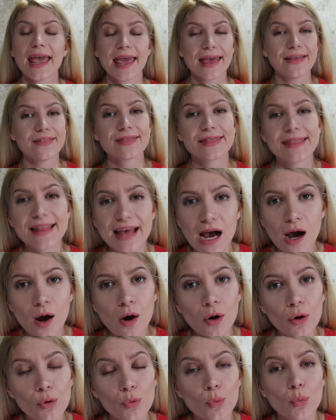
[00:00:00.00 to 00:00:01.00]
And
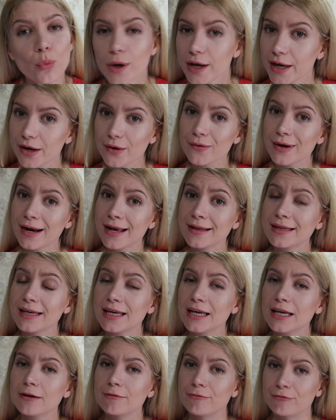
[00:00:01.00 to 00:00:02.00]
now we're
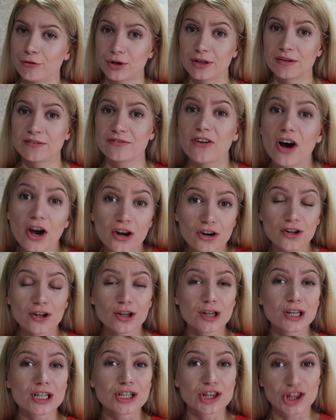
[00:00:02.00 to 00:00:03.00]
ready for the
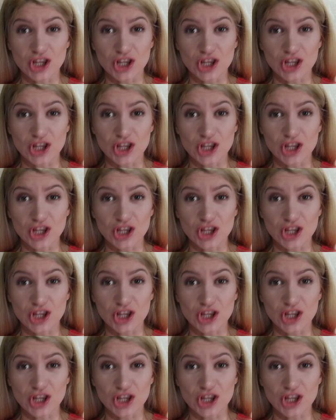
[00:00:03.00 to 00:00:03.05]
final